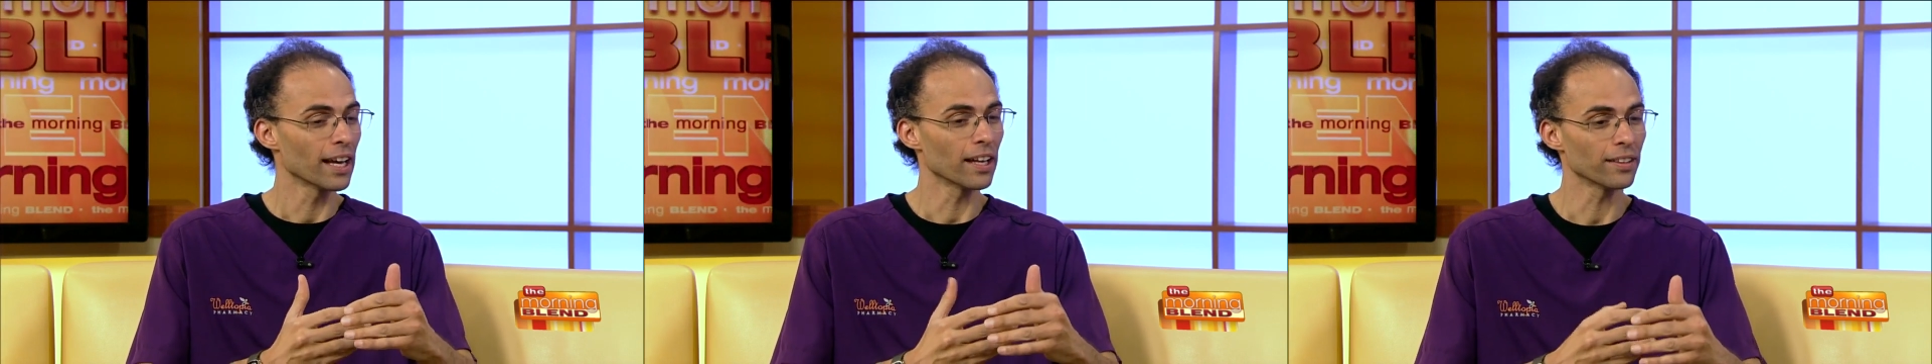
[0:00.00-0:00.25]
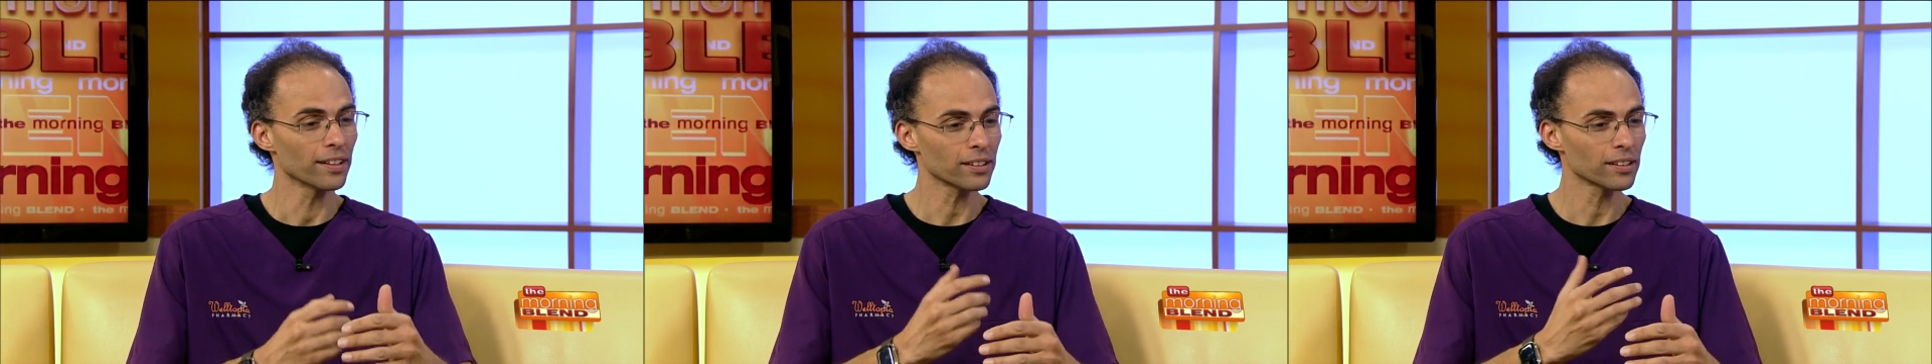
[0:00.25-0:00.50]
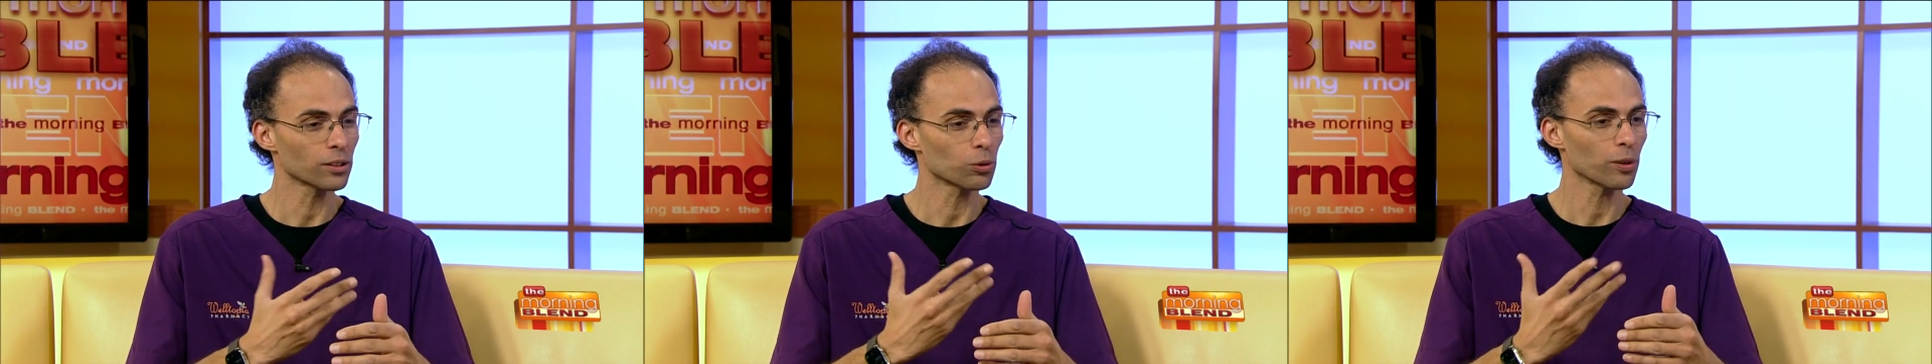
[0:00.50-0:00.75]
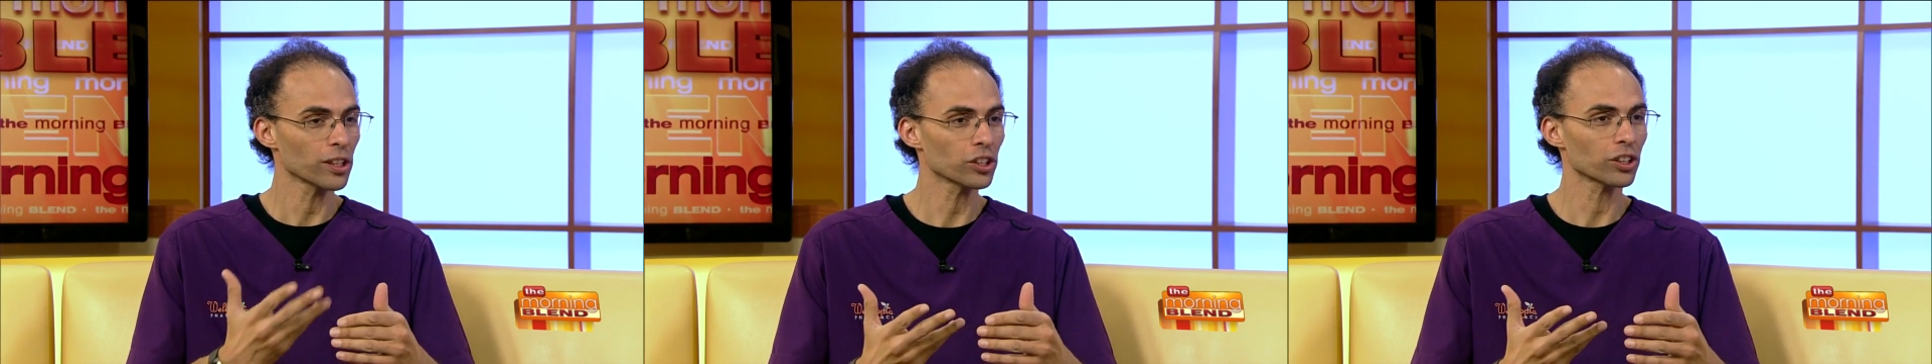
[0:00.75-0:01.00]
And this
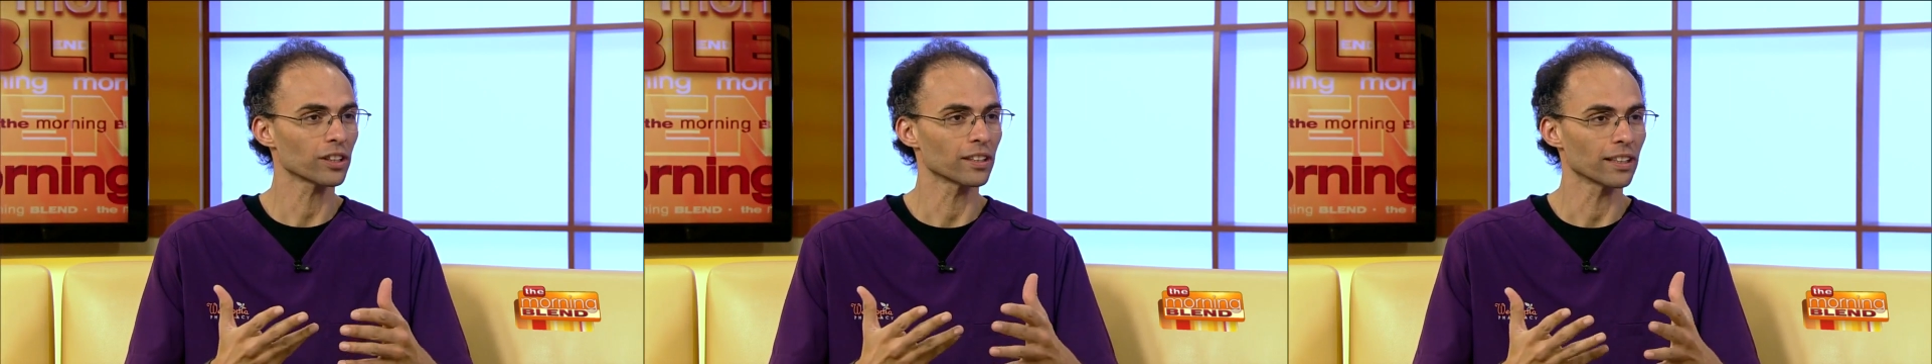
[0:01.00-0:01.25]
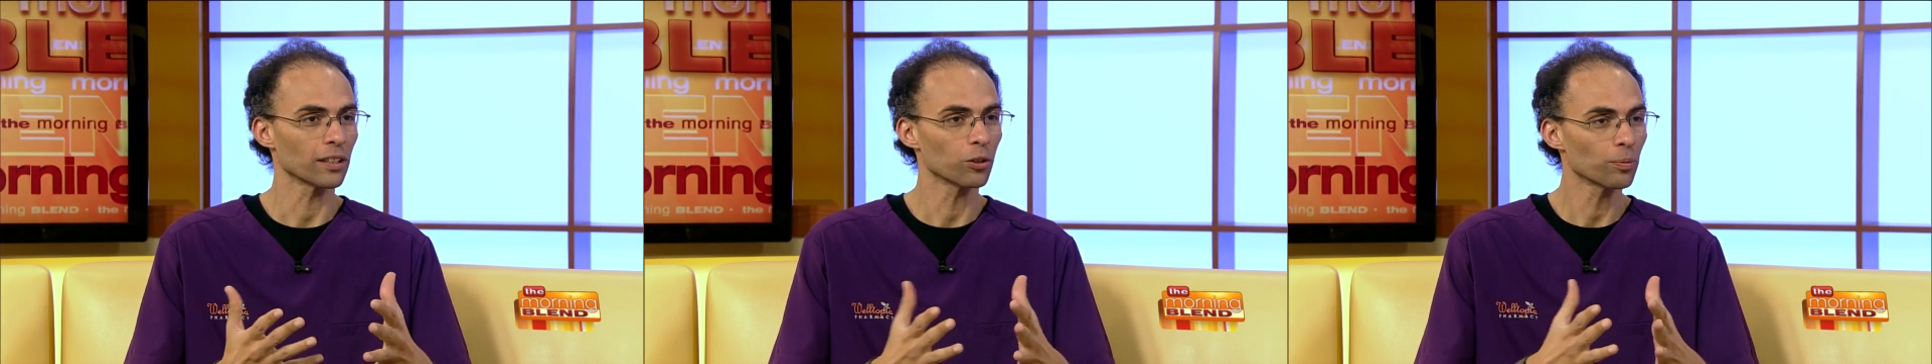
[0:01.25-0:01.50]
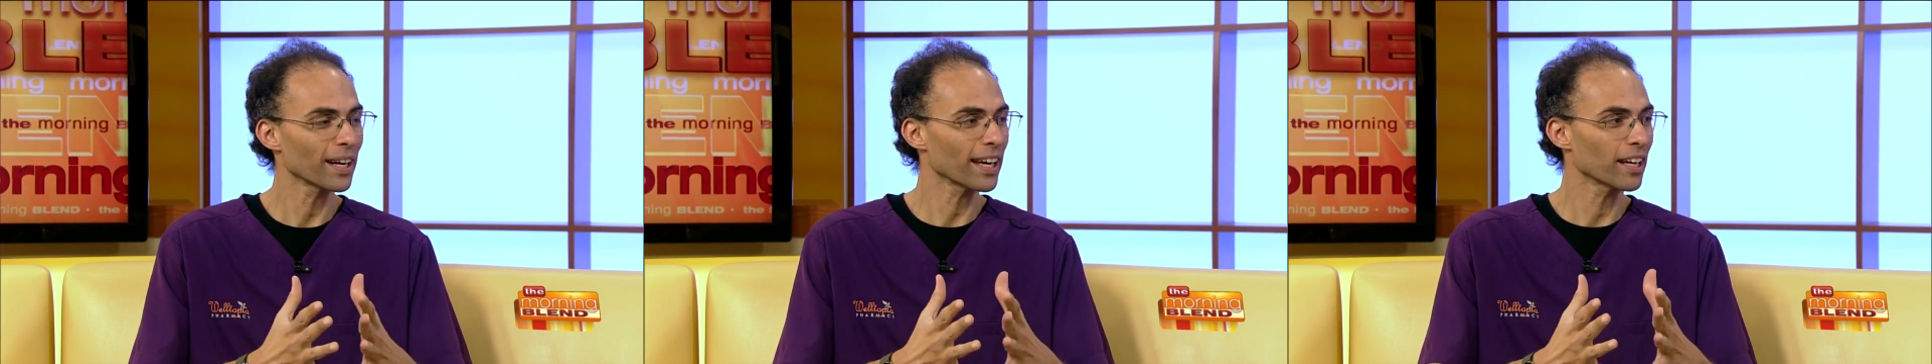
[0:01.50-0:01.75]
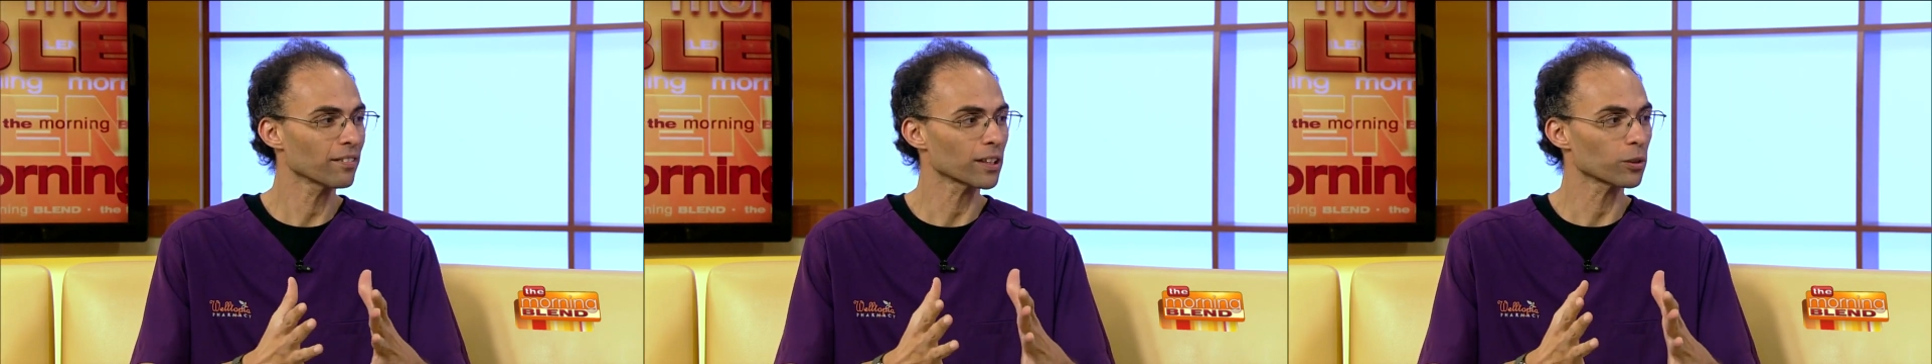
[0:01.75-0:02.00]
question, you might
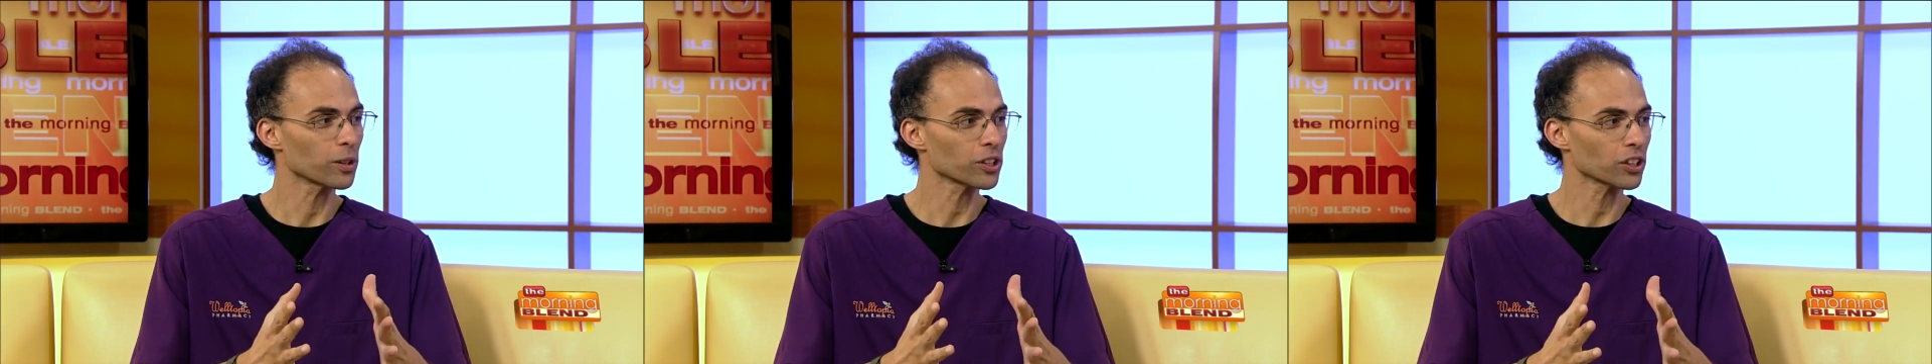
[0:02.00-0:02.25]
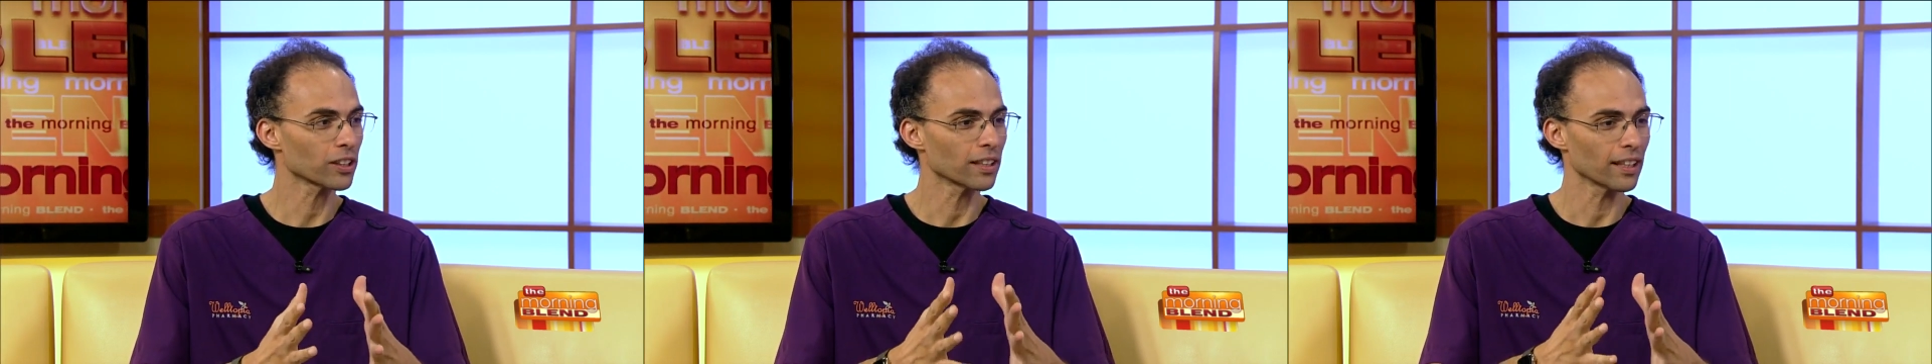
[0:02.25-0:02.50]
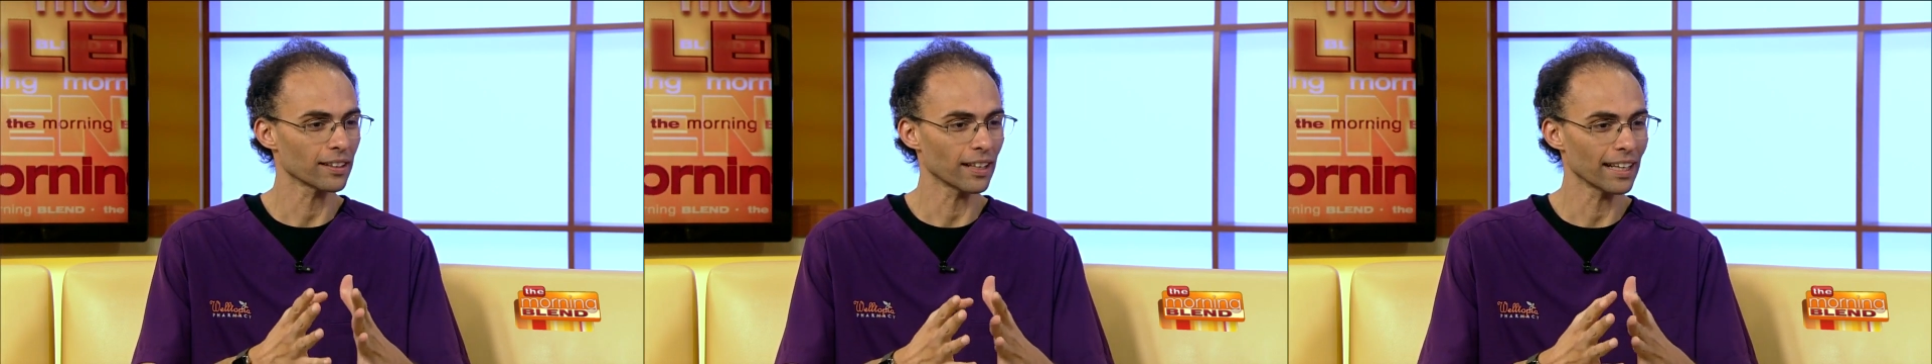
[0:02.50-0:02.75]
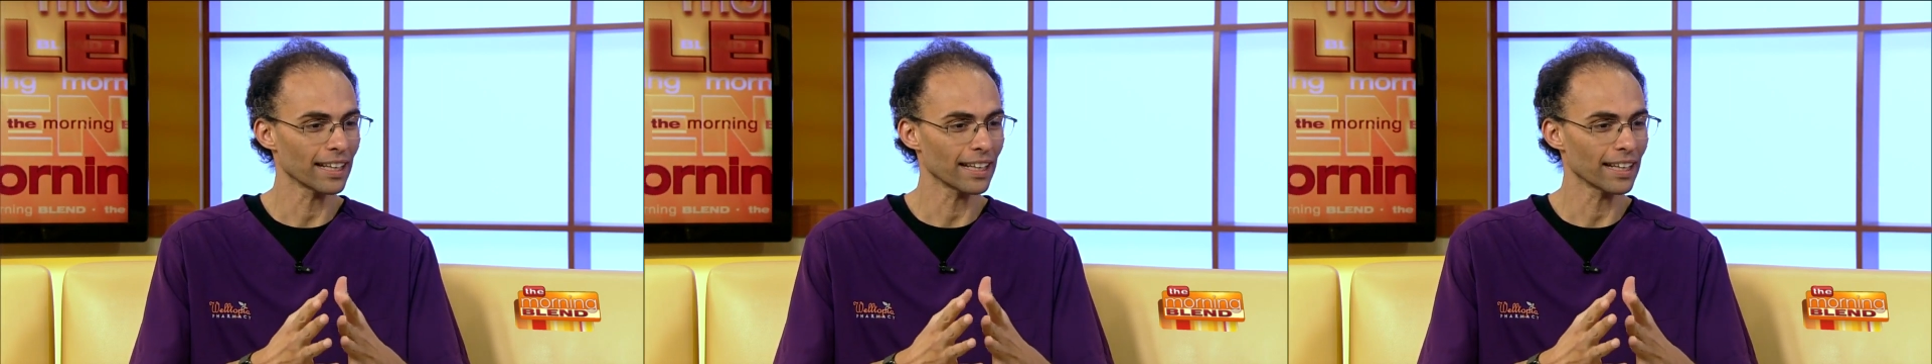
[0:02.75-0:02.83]
have a question that I